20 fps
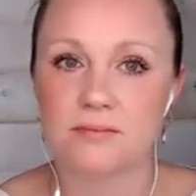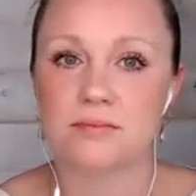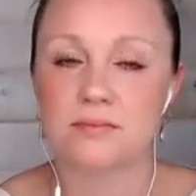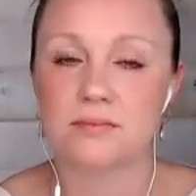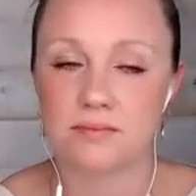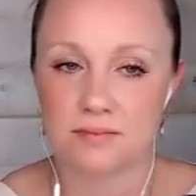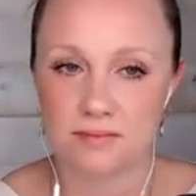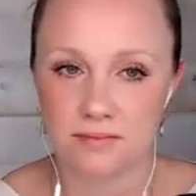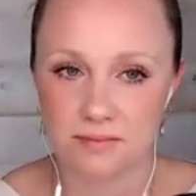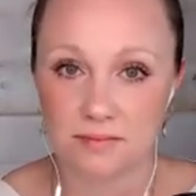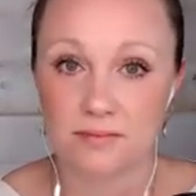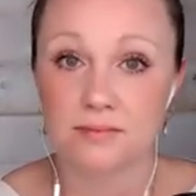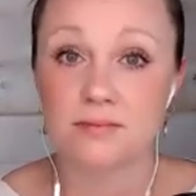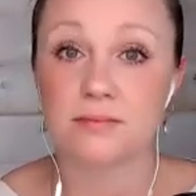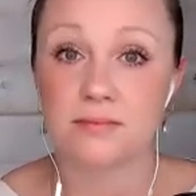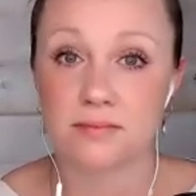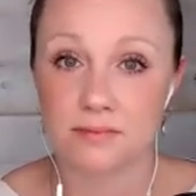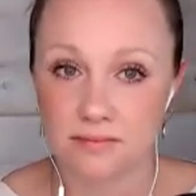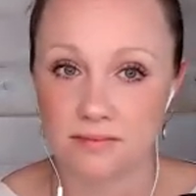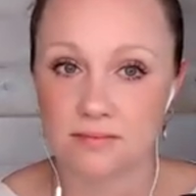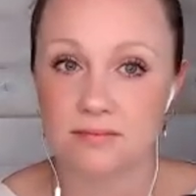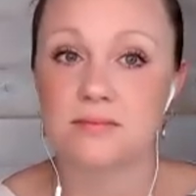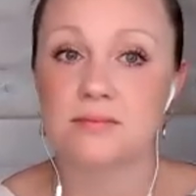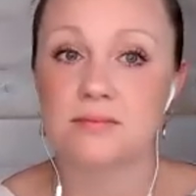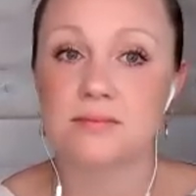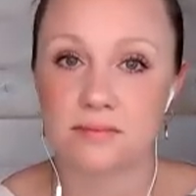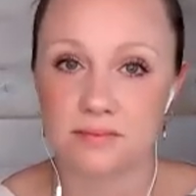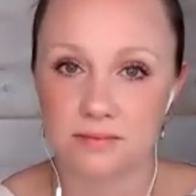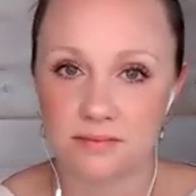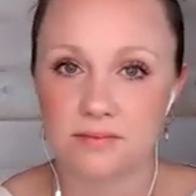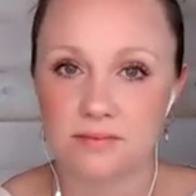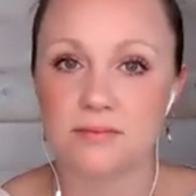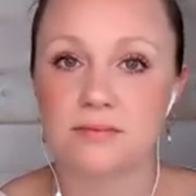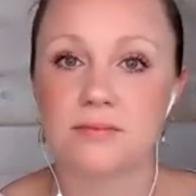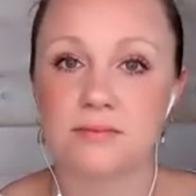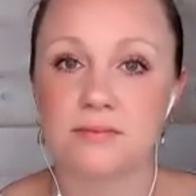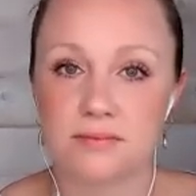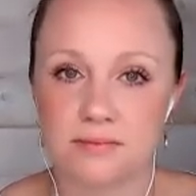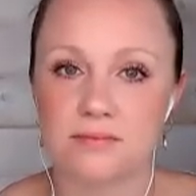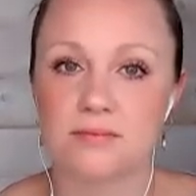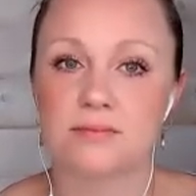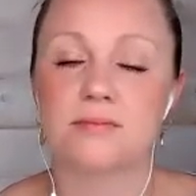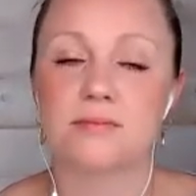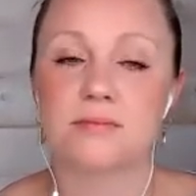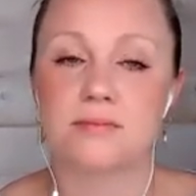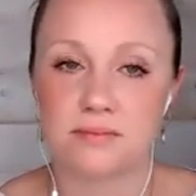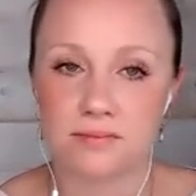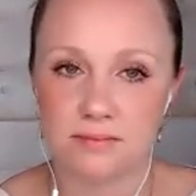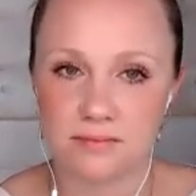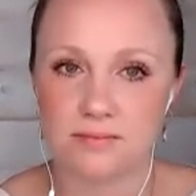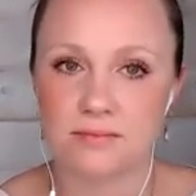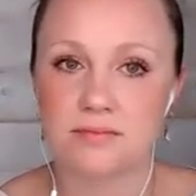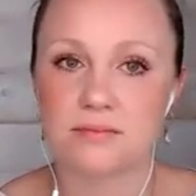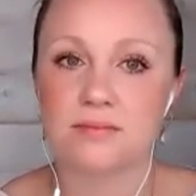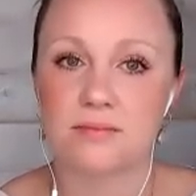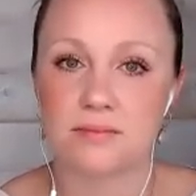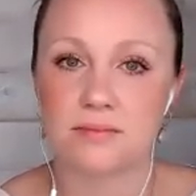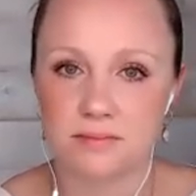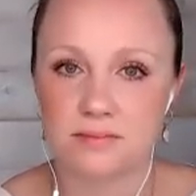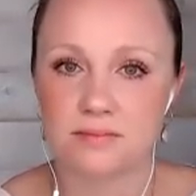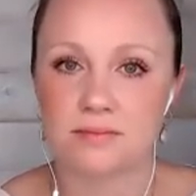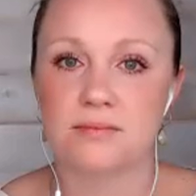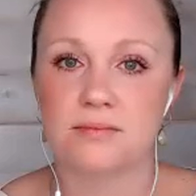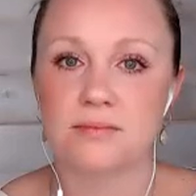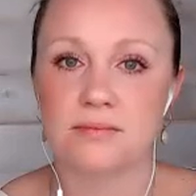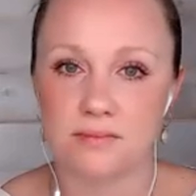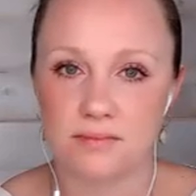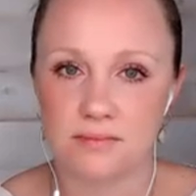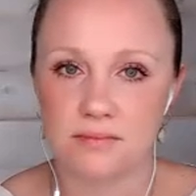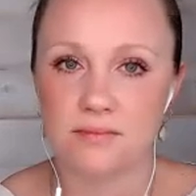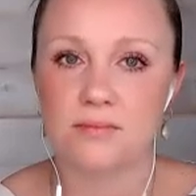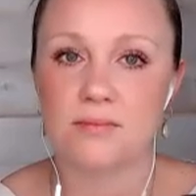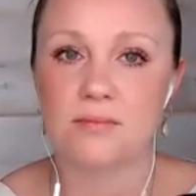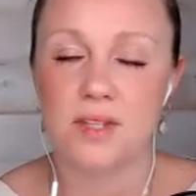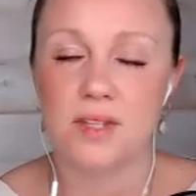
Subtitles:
as close to perfect as possible to get it to where it has to go.